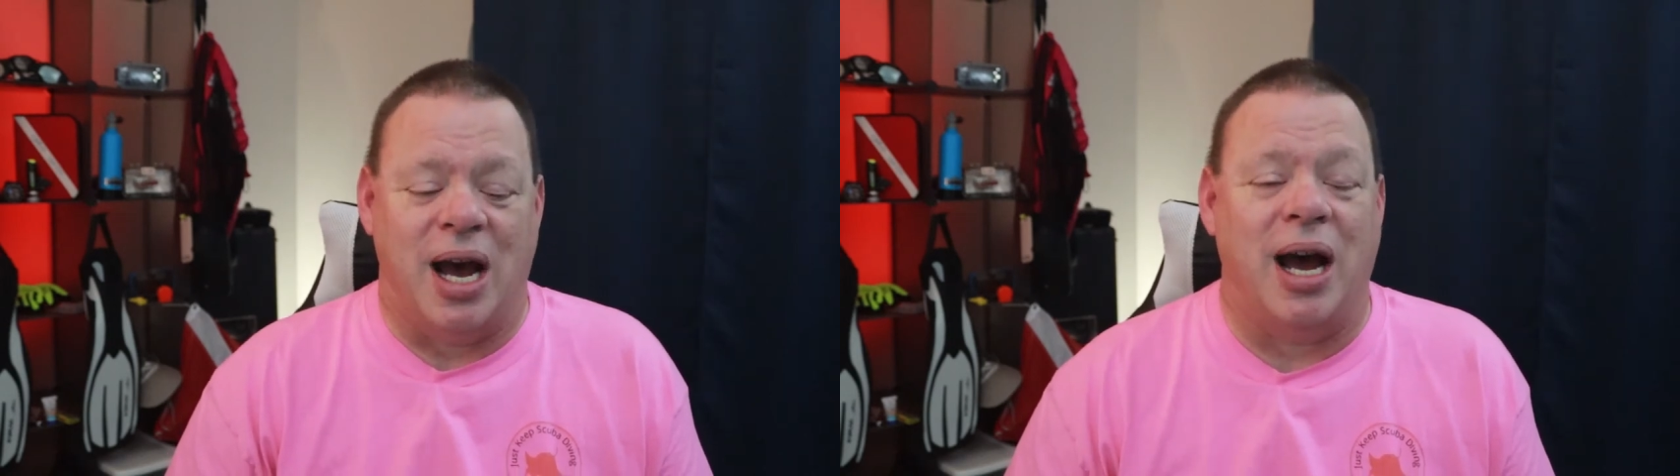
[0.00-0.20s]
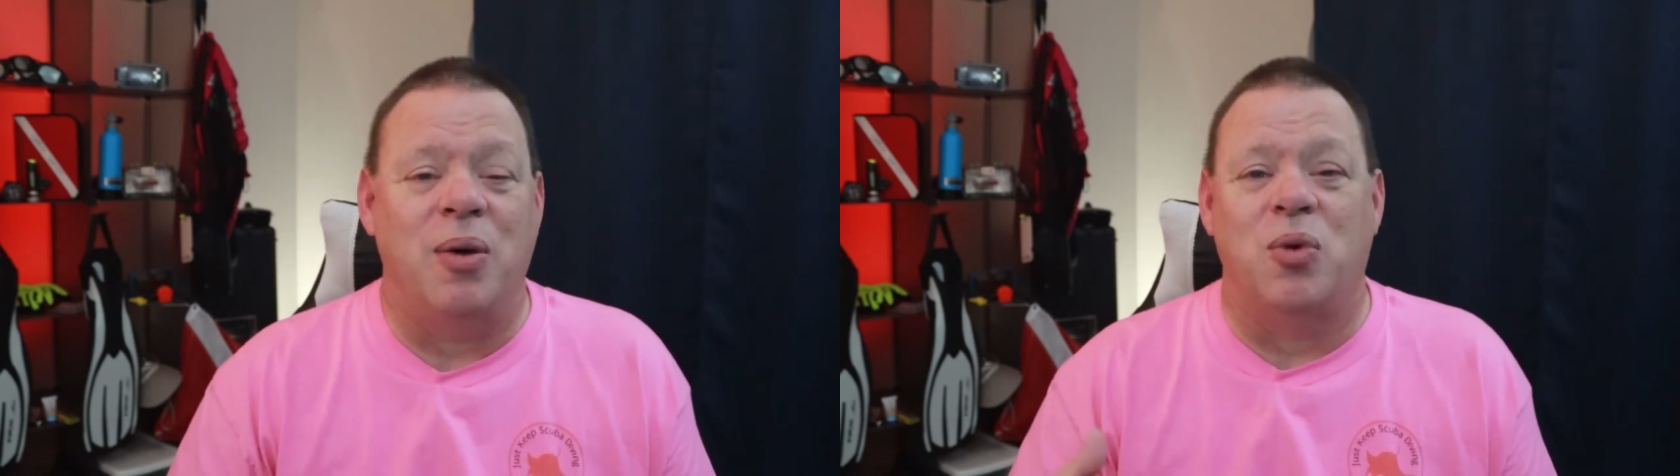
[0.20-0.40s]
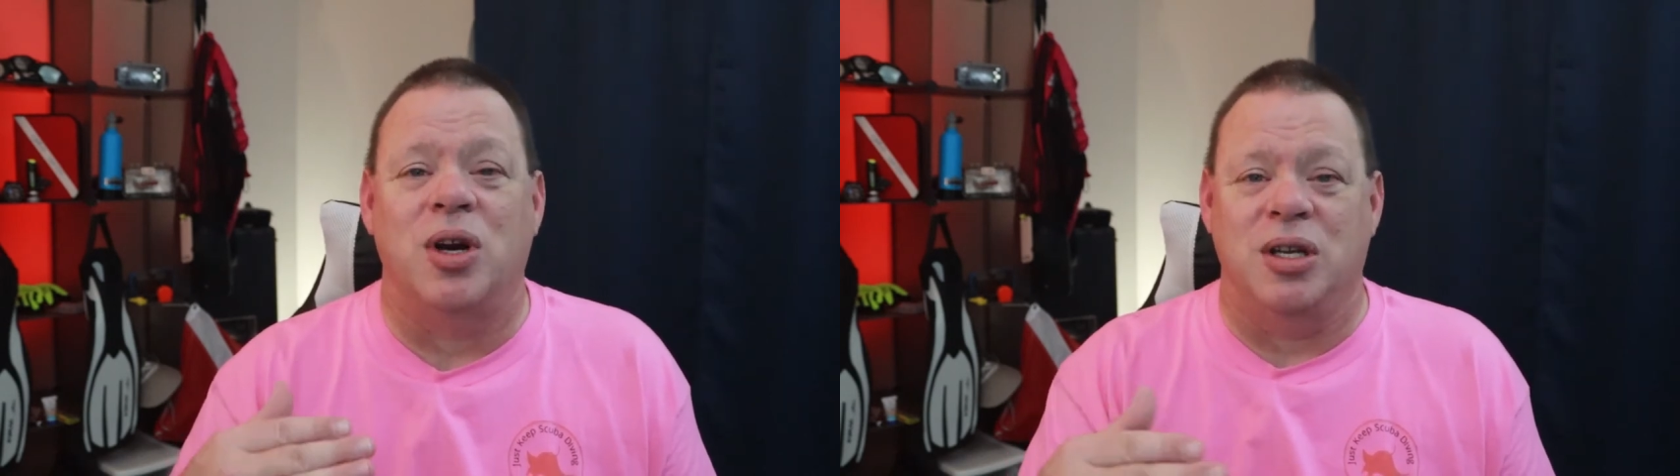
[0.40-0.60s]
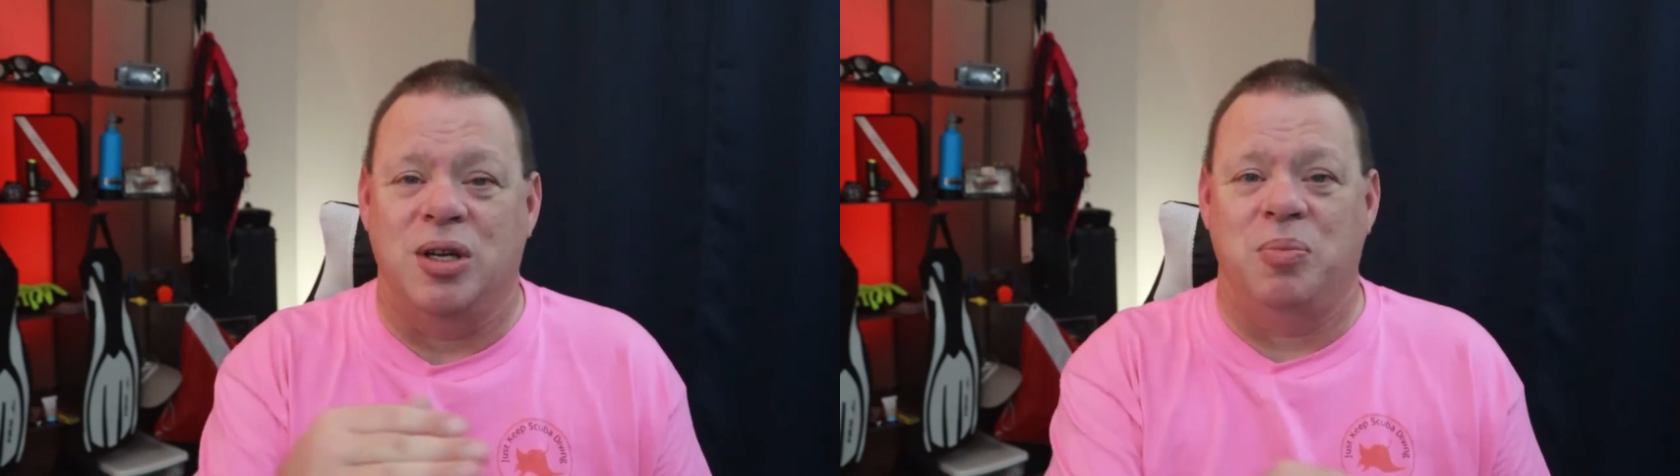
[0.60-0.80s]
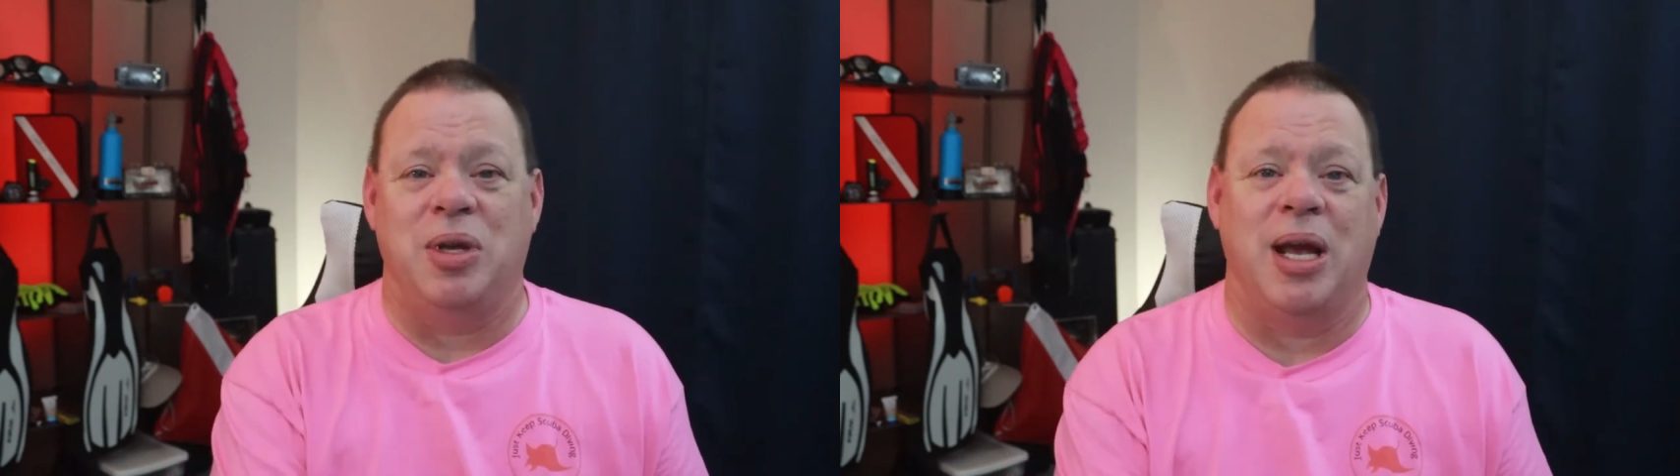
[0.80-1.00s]
I want
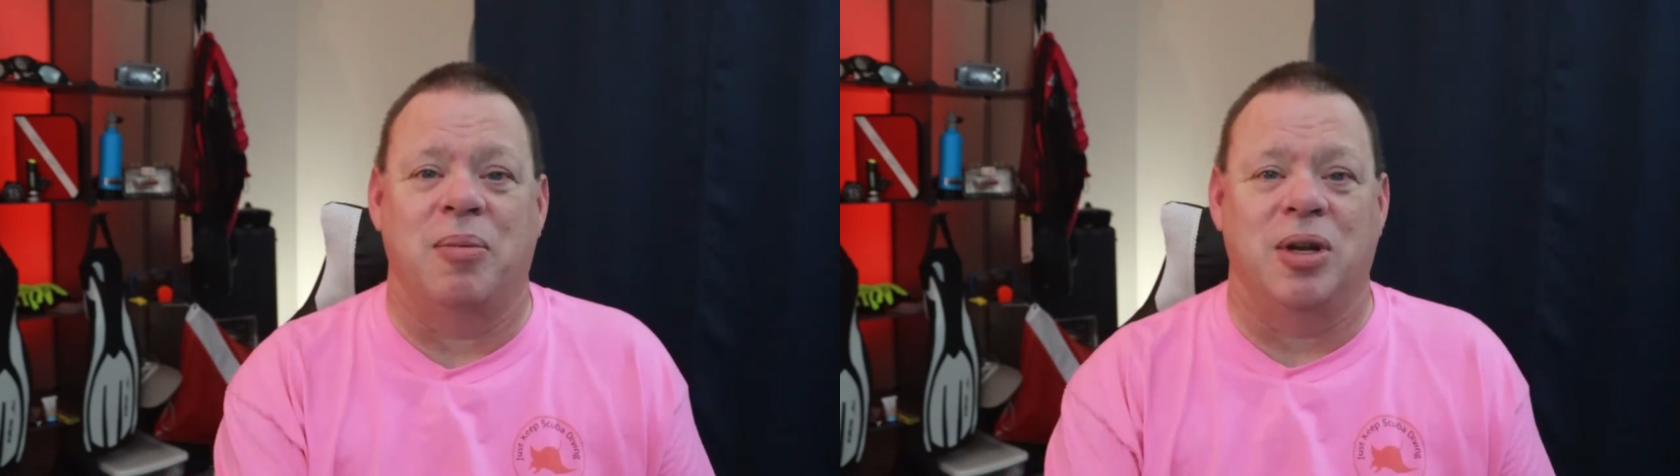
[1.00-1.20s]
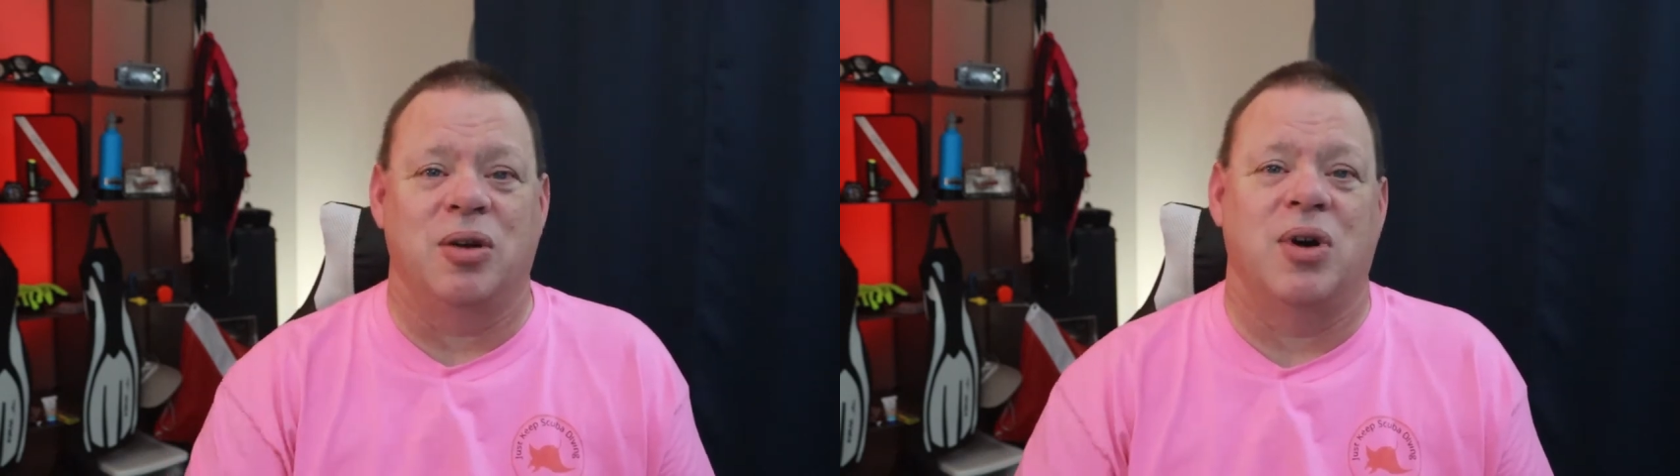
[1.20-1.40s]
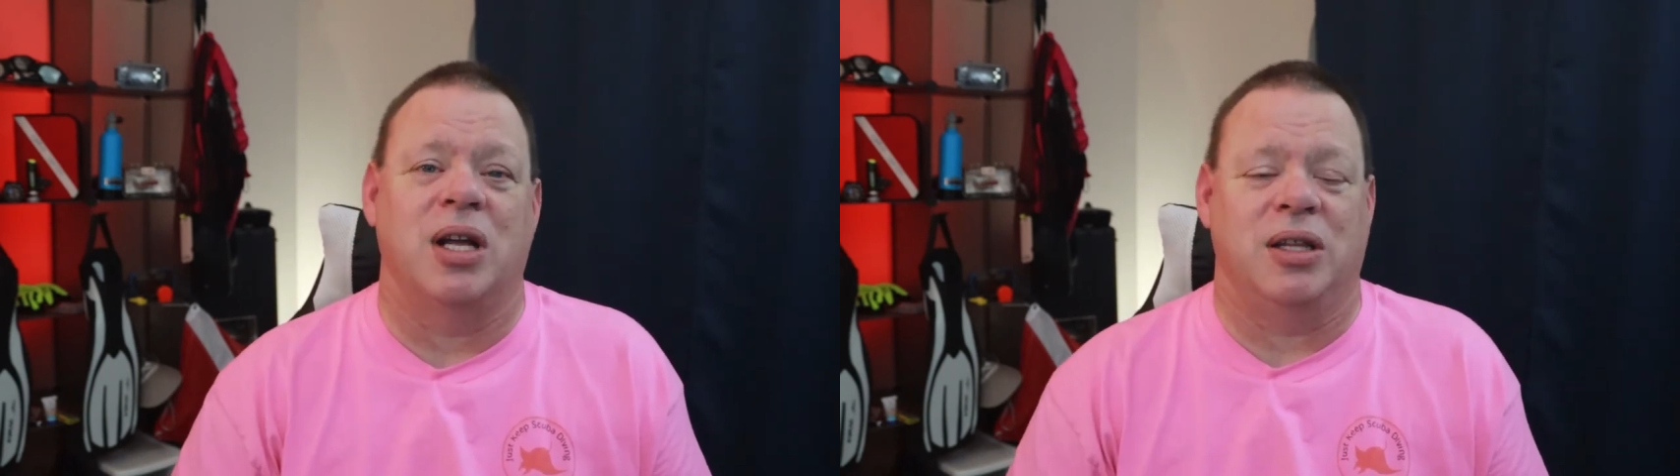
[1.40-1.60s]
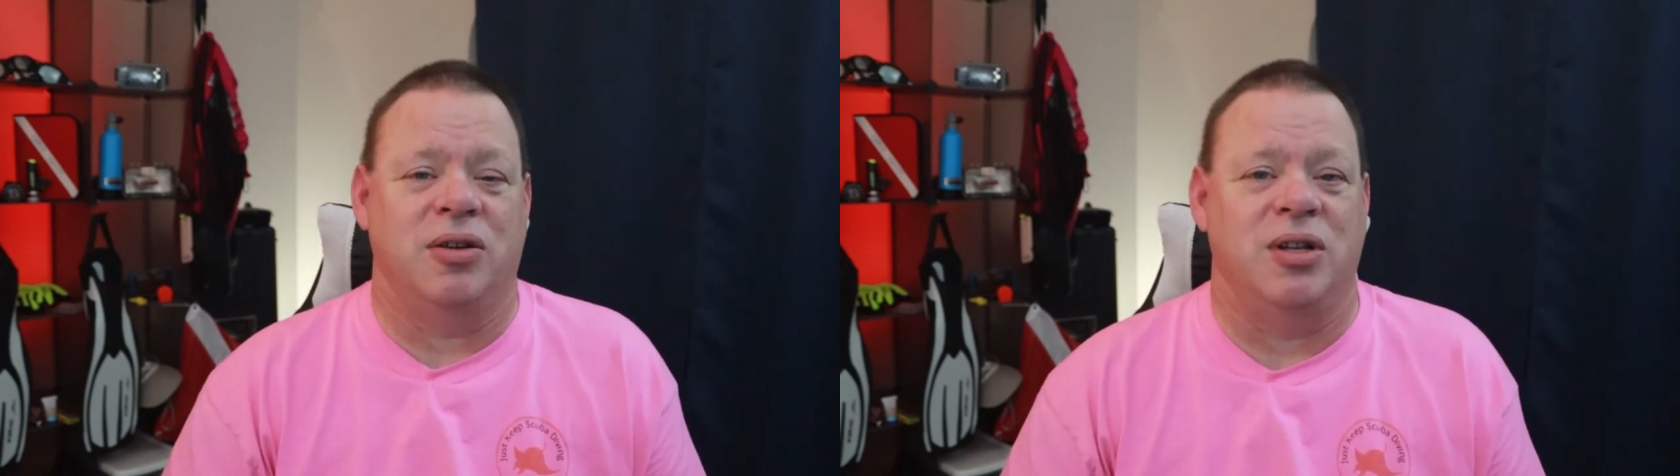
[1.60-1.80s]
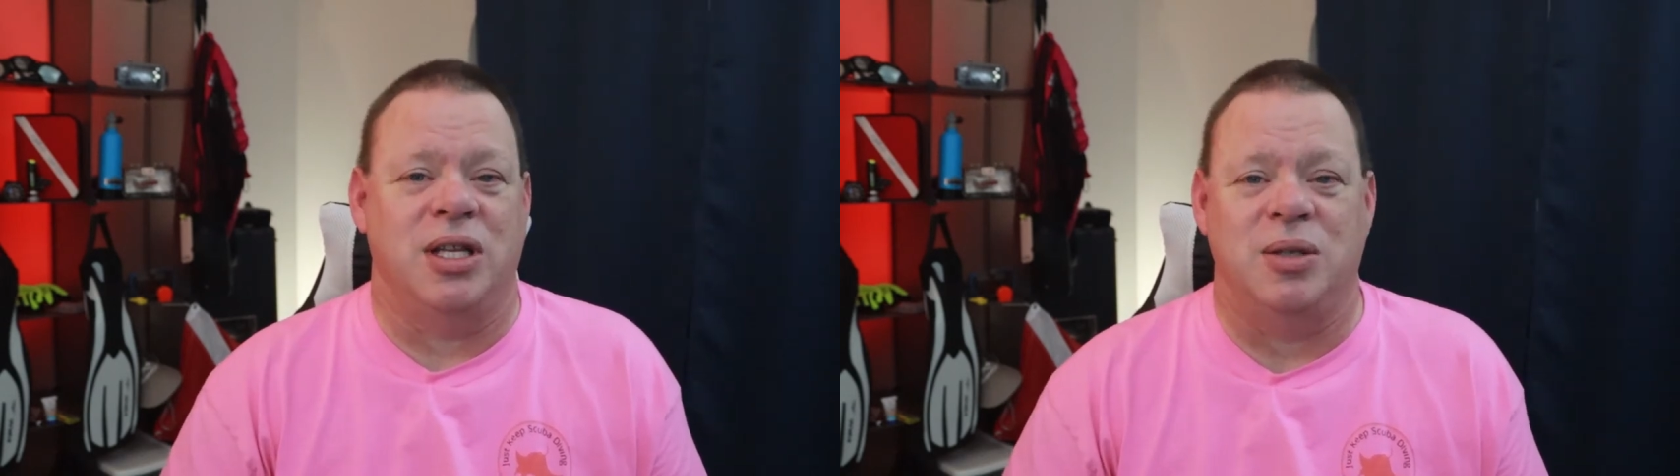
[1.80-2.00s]
you to be able to go out
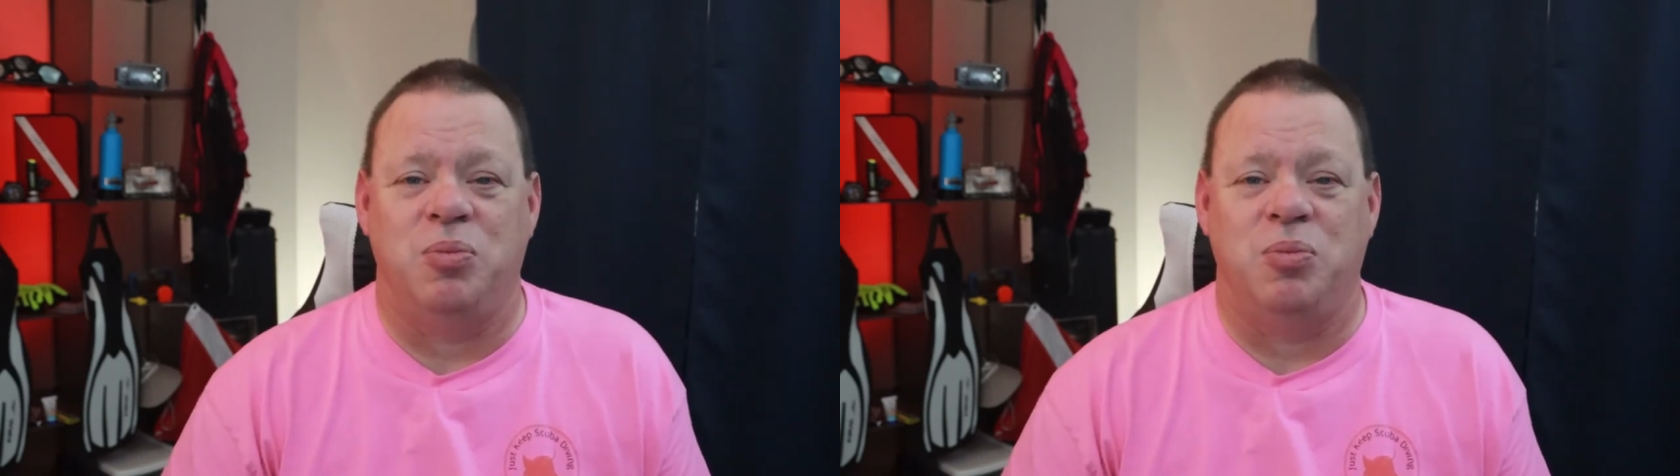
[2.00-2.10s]
there to these